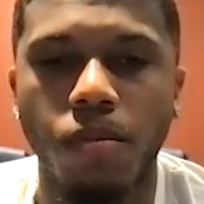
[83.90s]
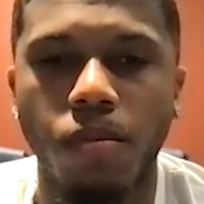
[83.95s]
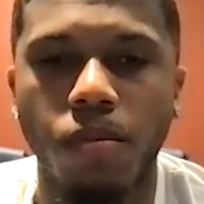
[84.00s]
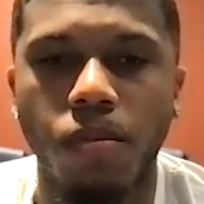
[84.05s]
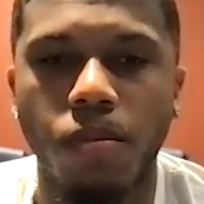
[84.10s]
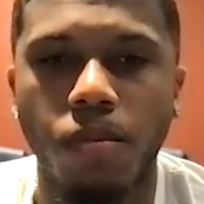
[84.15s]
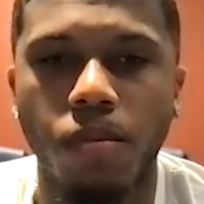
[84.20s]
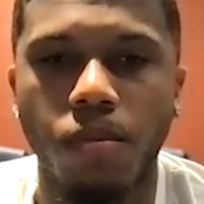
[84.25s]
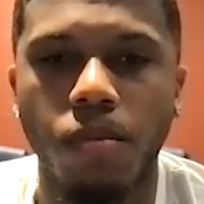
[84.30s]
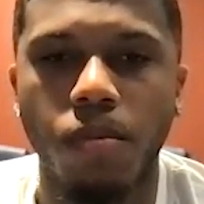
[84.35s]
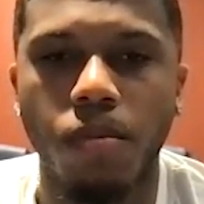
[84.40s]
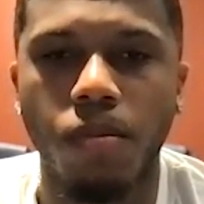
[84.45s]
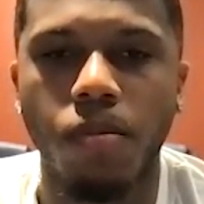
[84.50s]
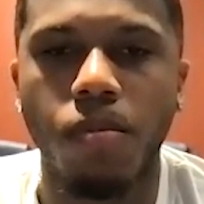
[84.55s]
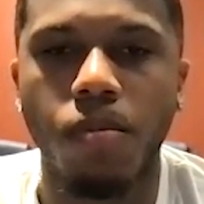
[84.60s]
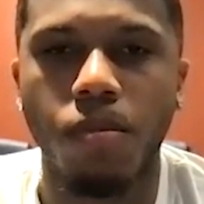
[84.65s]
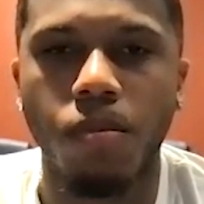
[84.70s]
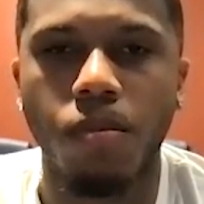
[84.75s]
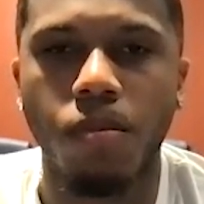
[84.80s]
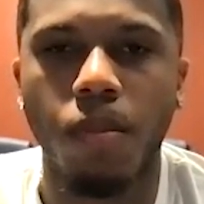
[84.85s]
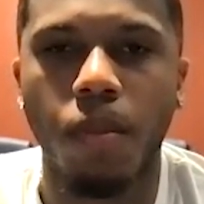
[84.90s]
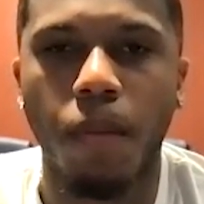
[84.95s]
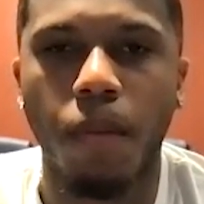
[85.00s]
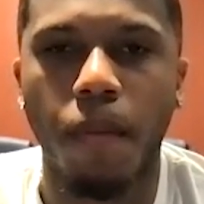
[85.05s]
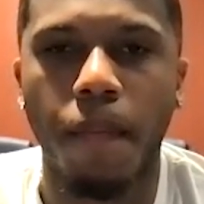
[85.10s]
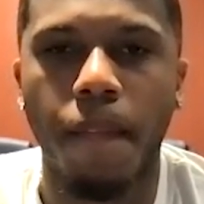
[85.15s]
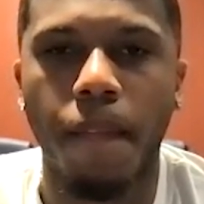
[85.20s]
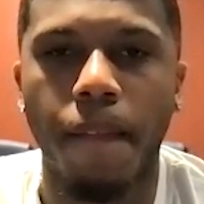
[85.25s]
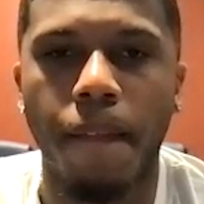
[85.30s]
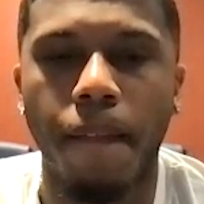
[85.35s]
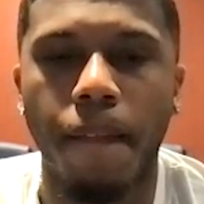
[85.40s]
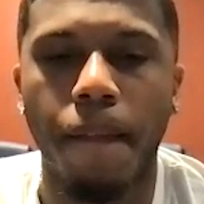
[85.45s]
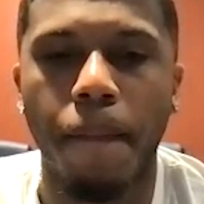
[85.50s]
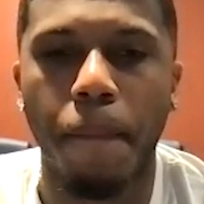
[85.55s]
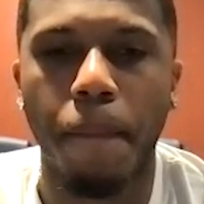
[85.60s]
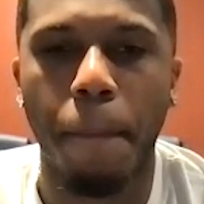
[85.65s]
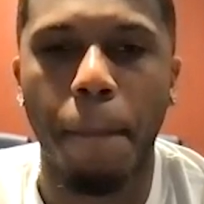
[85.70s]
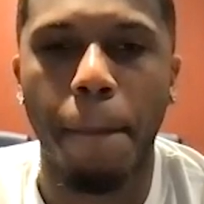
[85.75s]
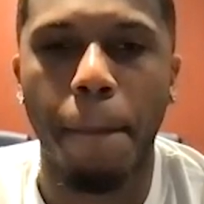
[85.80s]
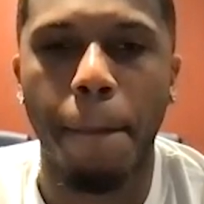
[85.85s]

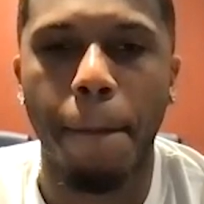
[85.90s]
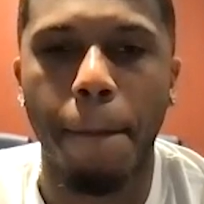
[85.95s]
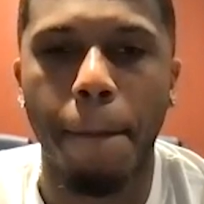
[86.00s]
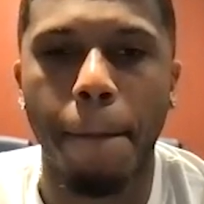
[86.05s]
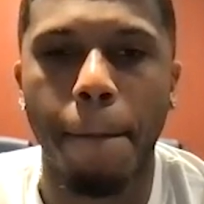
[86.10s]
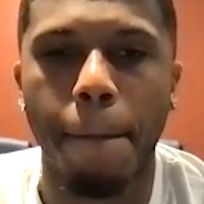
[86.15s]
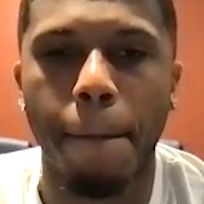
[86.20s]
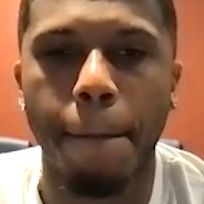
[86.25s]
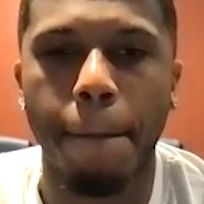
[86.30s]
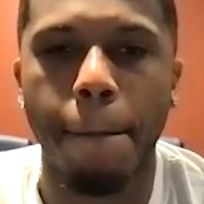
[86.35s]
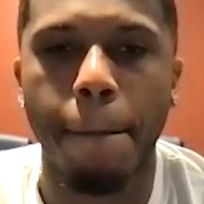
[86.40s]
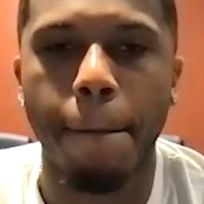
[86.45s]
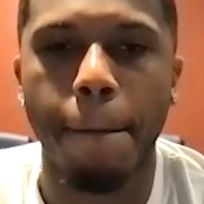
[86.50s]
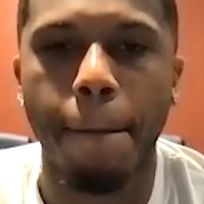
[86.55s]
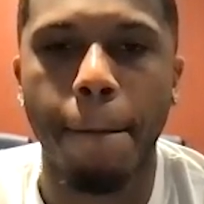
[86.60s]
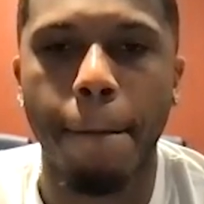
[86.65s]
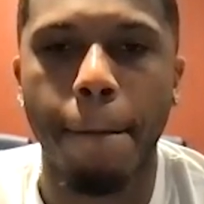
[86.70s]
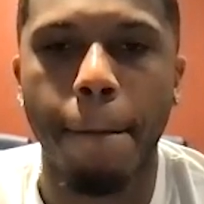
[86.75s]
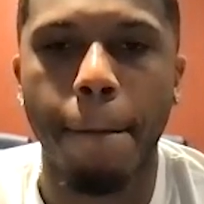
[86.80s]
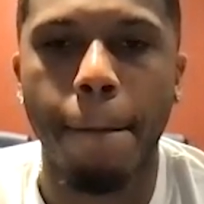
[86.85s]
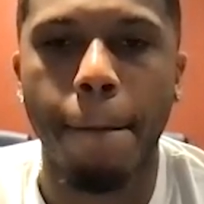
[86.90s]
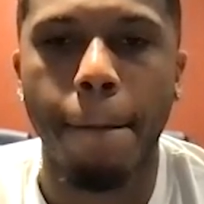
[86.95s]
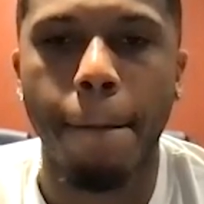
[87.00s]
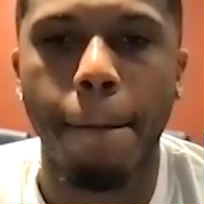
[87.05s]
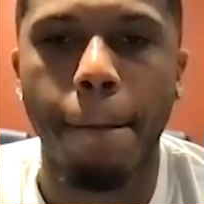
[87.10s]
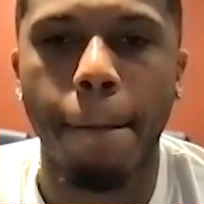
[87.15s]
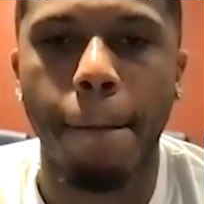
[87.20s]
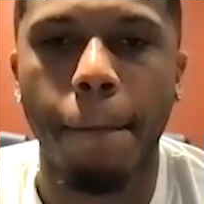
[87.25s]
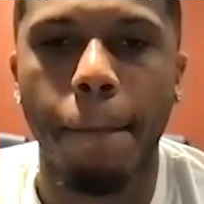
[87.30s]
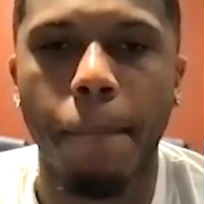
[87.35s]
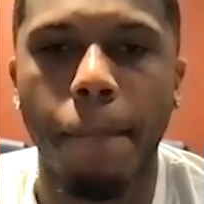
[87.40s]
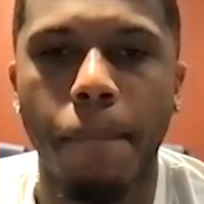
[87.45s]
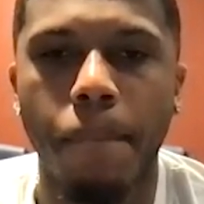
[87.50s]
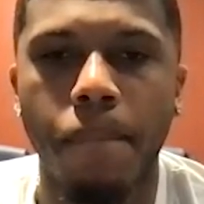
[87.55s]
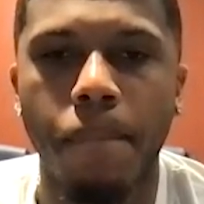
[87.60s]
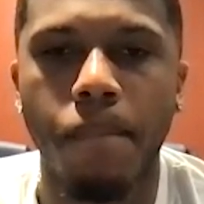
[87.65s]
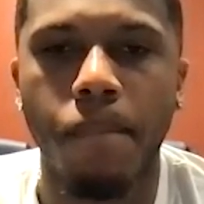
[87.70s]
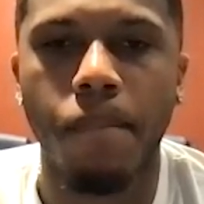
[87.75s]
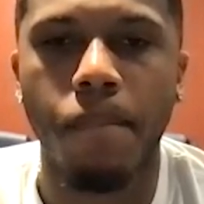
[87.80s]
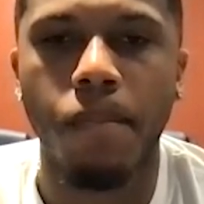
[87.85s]

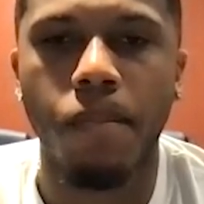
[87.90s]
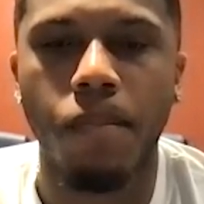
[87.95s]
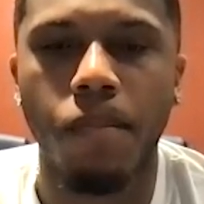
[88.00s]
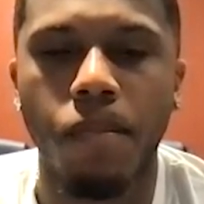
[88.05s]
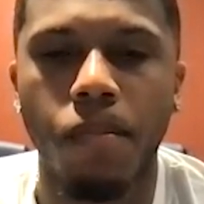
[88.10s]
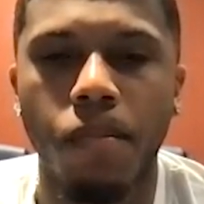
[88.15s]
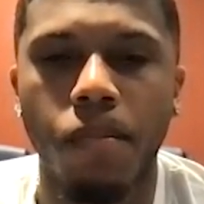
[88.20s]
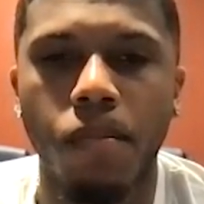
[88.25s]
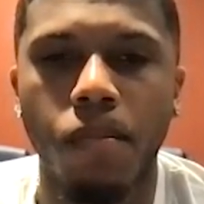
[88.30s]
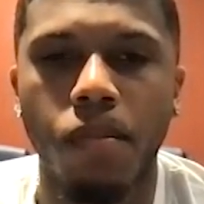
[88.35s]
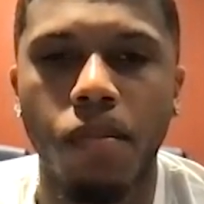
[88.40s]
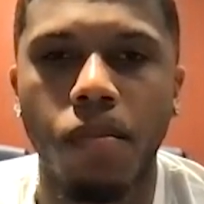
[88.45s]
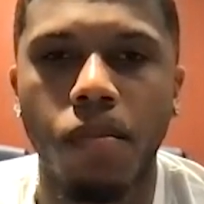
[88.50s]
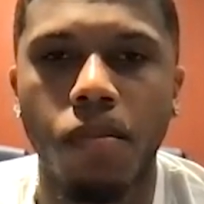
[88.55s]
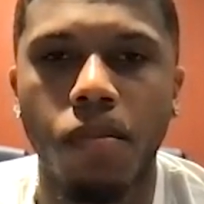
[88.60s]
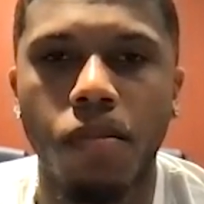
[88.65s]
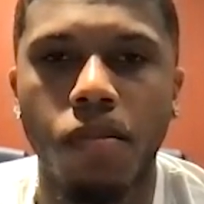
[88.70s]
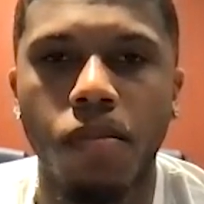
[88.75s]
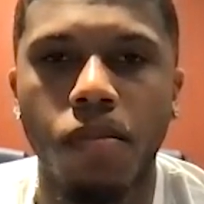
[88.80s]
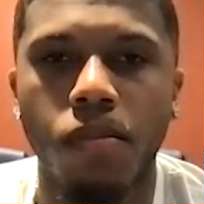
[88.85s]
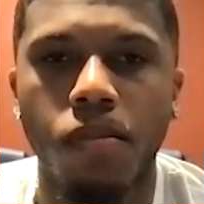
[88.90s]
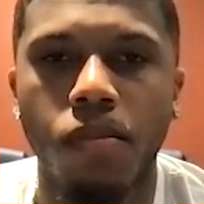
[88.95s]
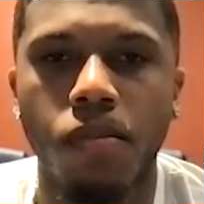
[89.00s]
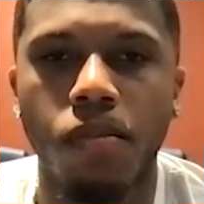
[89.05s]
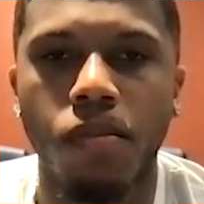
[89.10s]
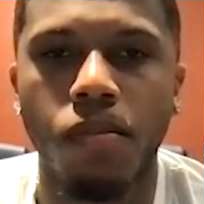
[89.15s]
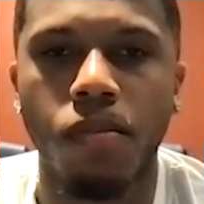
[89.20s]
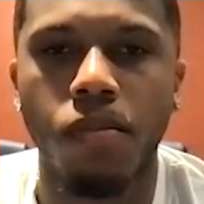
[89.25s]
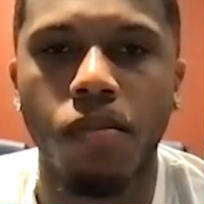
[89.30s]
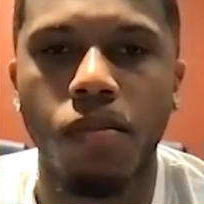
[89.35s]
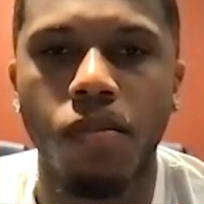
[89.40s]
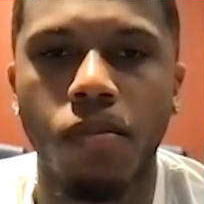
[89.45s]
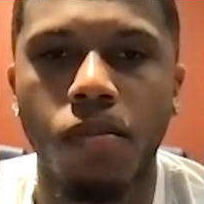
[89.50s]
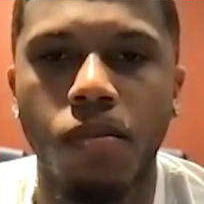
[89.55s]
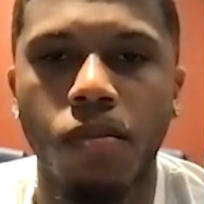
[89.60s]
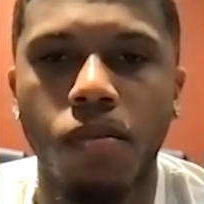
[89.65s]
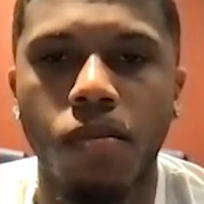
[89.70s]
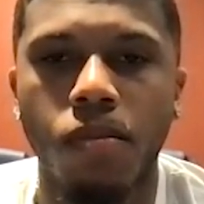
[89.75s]
[no speech]